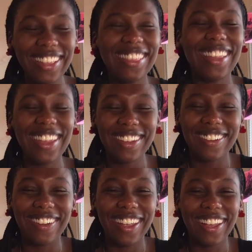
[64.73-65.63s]

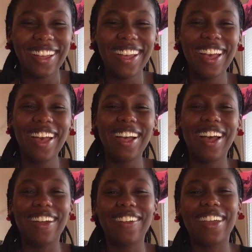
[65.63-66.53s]
Tinkering.
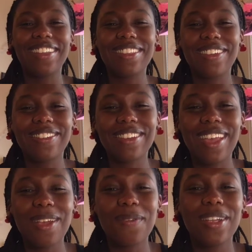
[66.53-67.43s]
All right, so
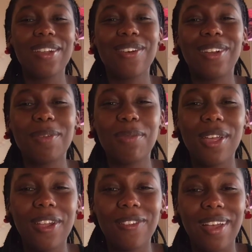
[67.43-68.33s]
today we are going to
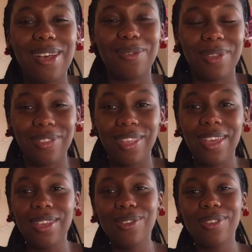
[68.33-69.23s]
play around with
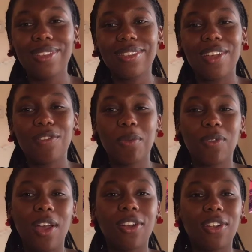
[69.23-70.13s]
using stuff from
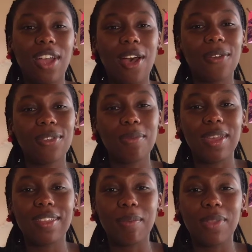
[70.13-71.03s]
around our house to
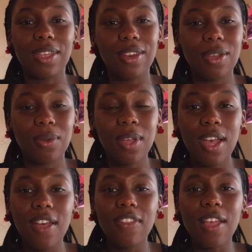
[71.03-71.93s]
make something new.
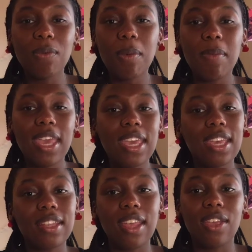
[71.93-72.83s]
That's what making
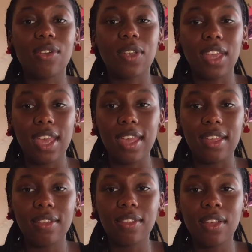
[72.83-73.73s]
and tinkering
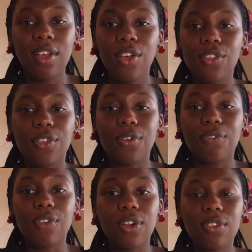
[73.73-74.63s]
is. So
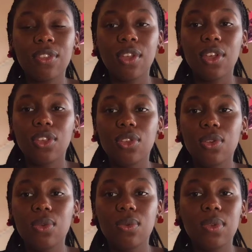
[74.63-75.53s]
first,
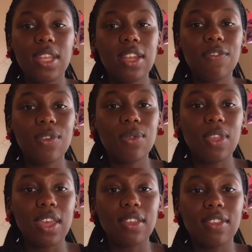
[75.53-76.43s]
you need a few
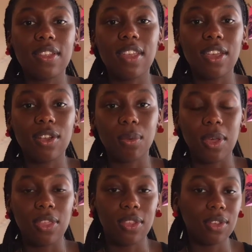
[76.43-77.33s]
things to tinker
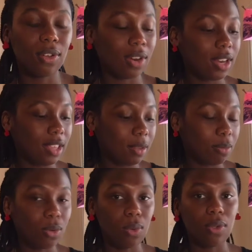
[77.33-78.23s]
with. You're going to need some
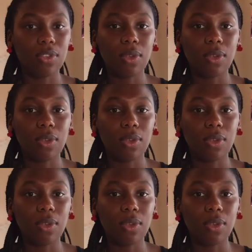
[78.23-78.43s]
tools.